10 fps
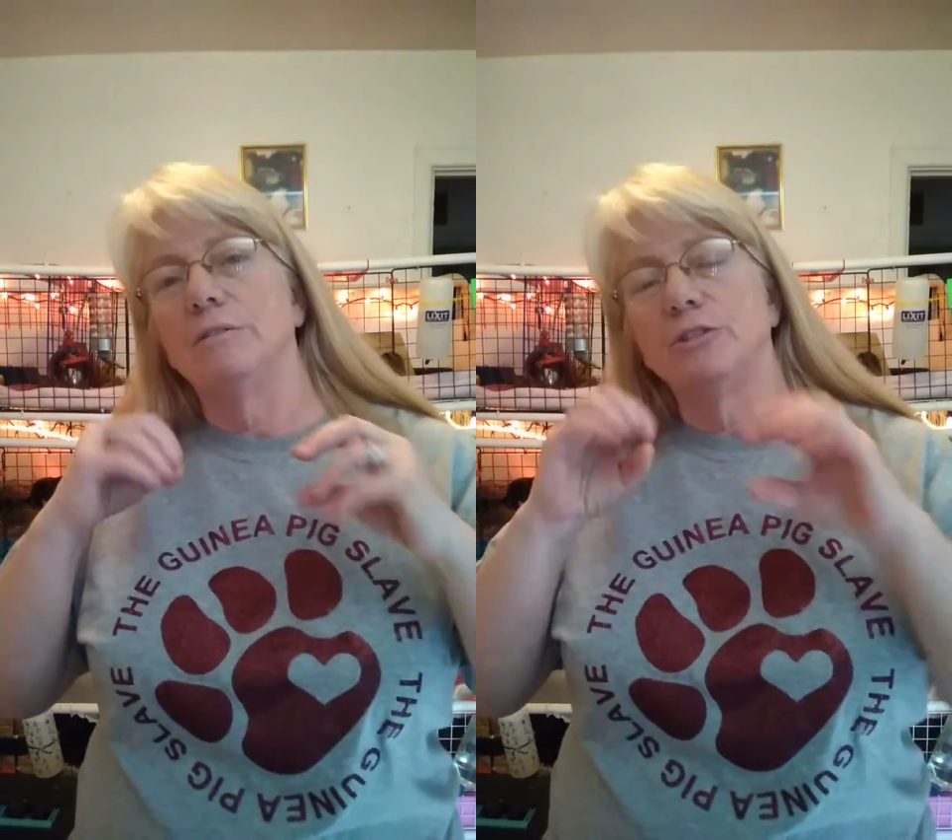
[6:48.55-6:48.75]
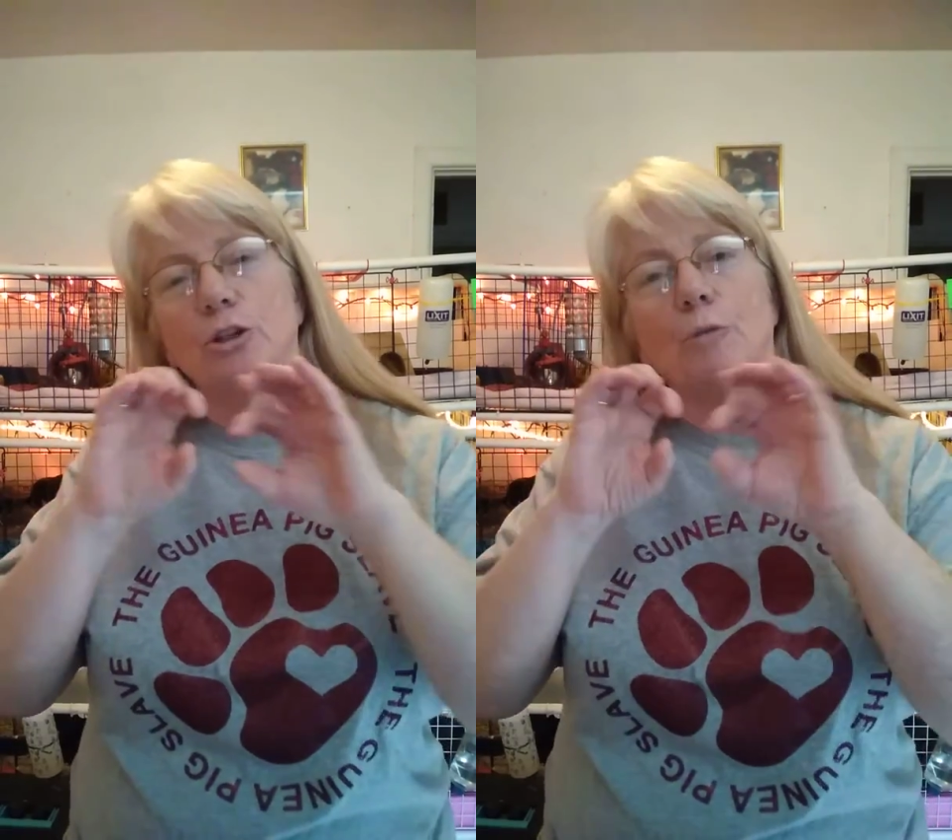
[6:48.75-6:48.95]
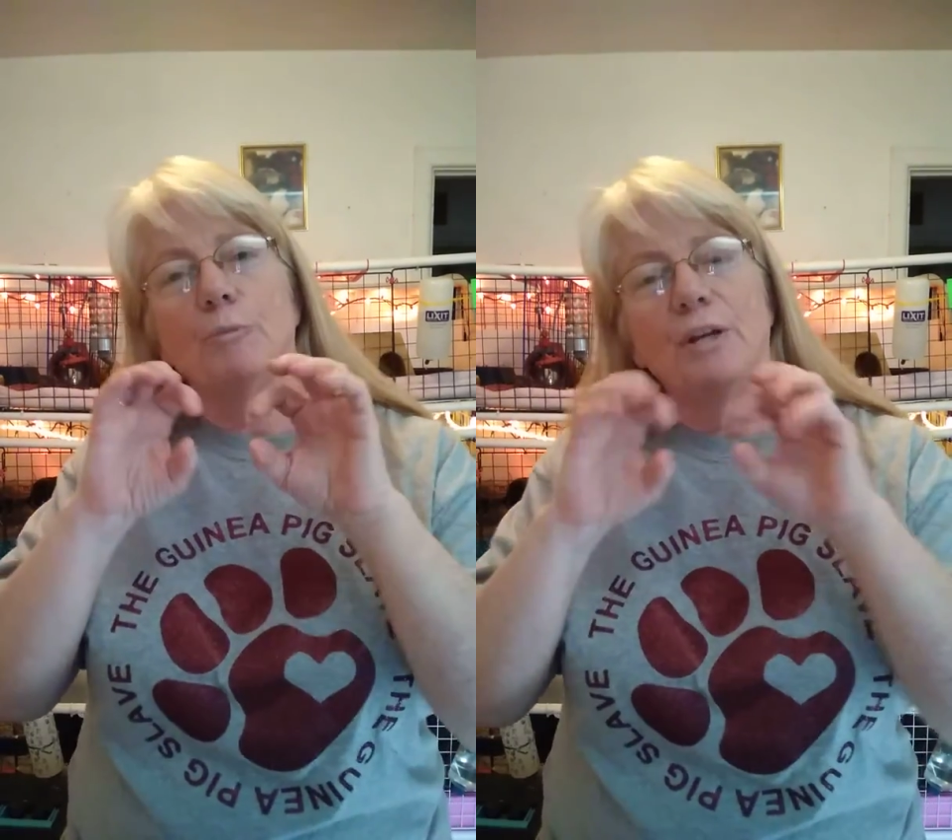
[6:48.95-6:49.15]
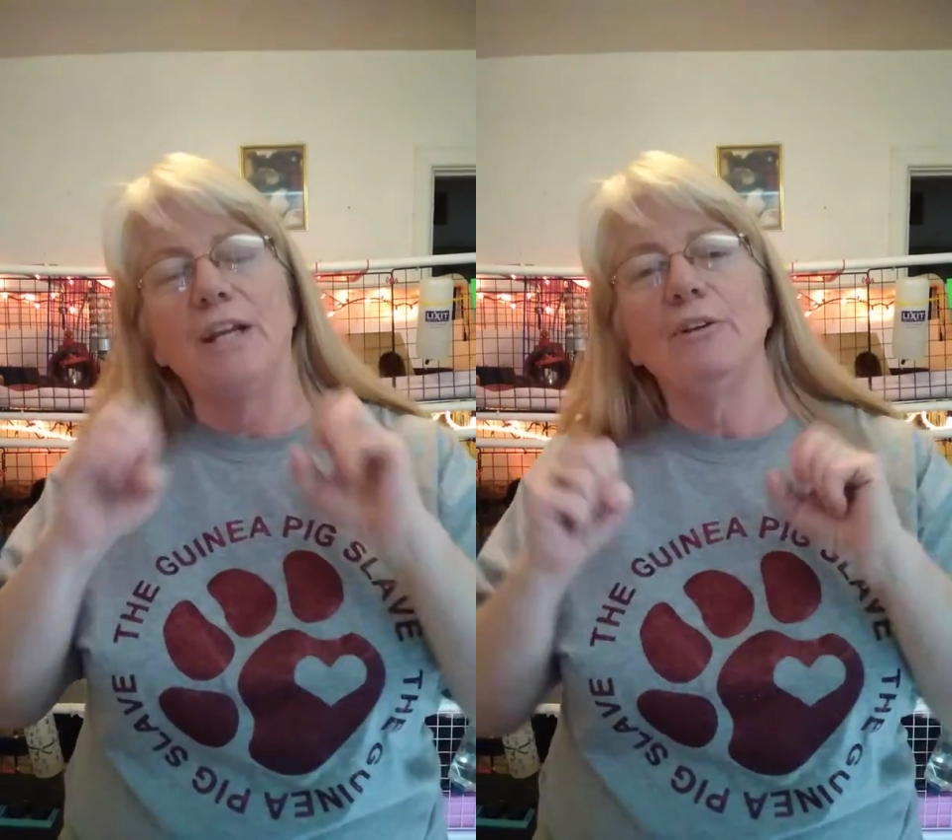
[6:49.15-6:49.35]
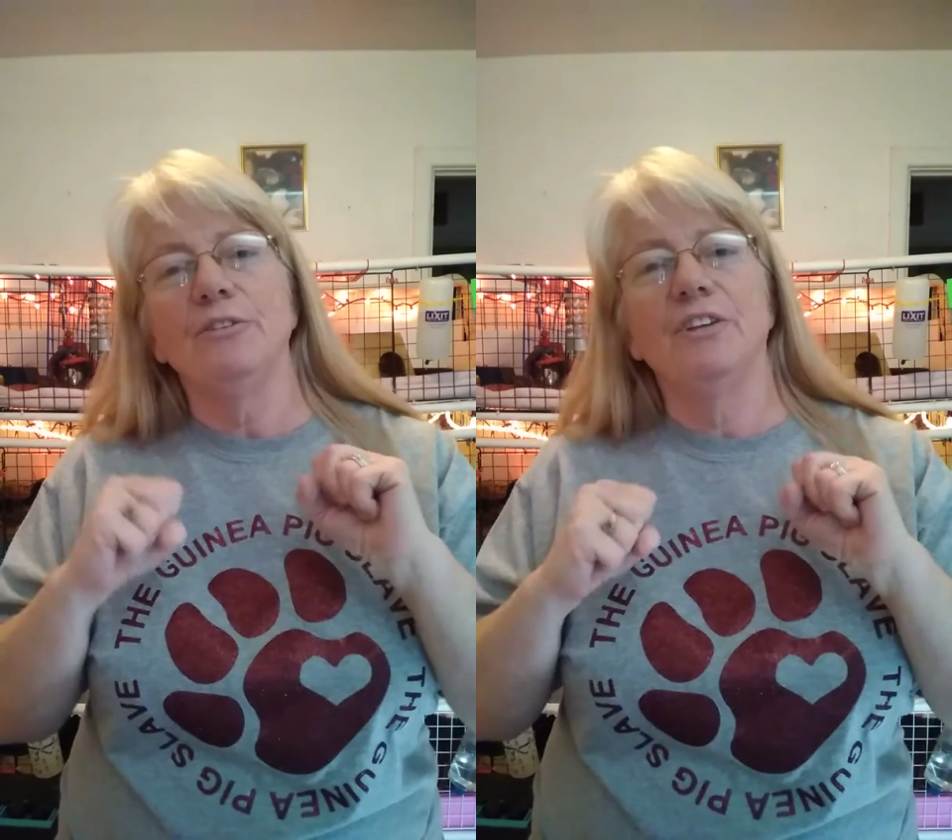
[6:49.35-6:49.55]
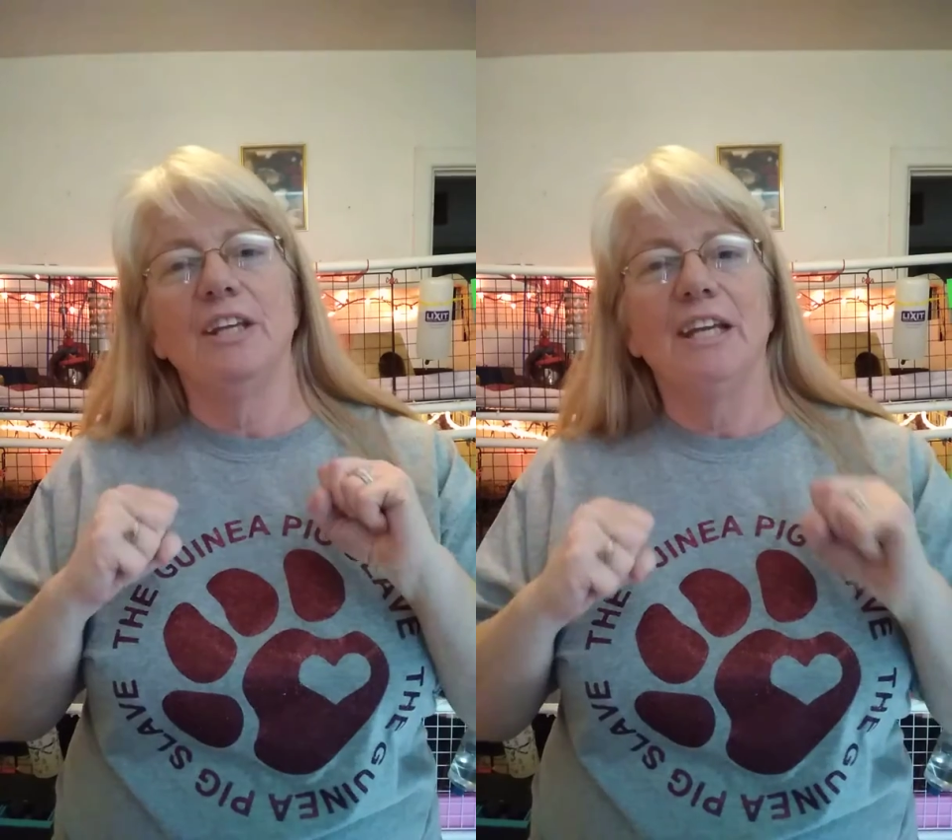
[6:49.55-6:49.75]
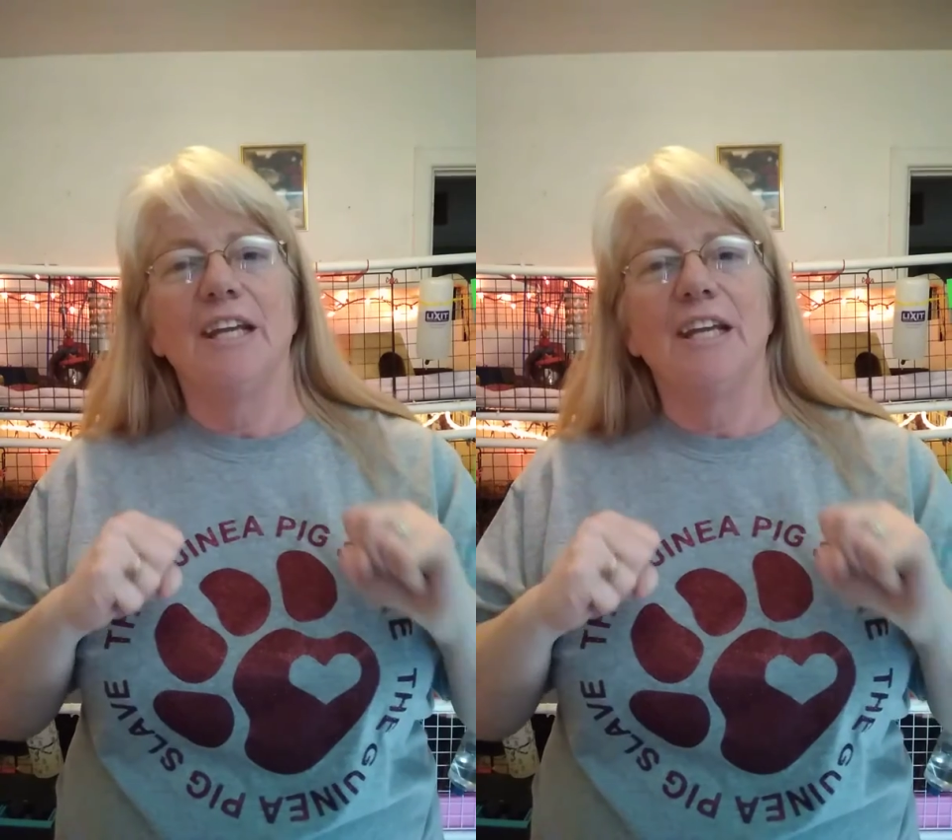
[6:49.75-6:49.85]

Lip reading: sharper nails.